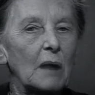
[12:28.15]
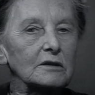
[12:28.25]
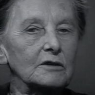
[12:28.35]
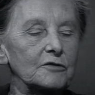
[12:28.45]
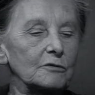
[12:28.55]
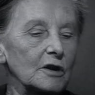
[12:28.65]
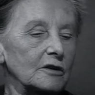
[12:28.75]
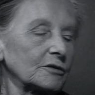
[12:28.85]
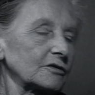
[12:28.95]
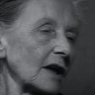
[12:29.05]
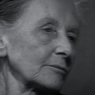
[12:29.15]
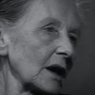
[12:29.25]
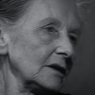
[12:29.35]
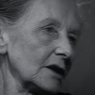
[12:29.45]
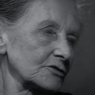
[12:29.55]
bulk of the work was done
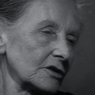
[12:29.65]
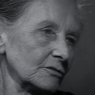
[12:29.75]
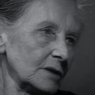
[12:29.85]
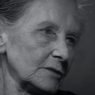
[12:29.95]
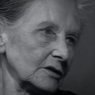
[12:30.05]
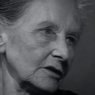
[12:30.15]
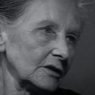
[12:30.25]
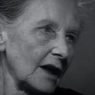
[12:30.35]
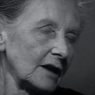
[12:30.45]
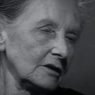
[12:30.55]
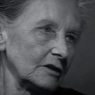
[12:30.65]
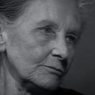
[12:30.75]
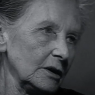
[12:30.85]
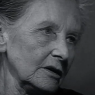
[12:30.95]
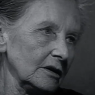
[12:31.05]
by leisured women. It had
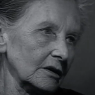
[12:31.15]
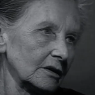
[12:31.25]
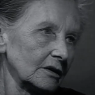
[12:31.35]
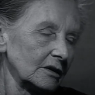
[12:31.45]
to be.